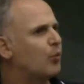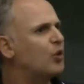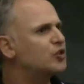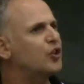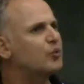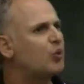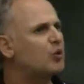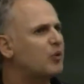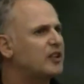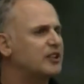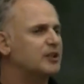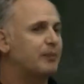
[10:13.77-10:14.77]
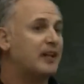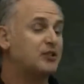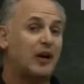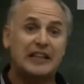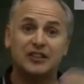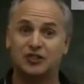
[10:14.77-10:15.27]
What took, what, why took
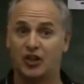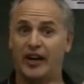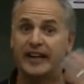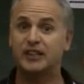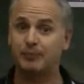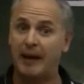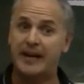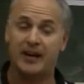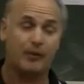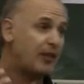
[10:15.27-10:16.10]
place? So I had to try and explain.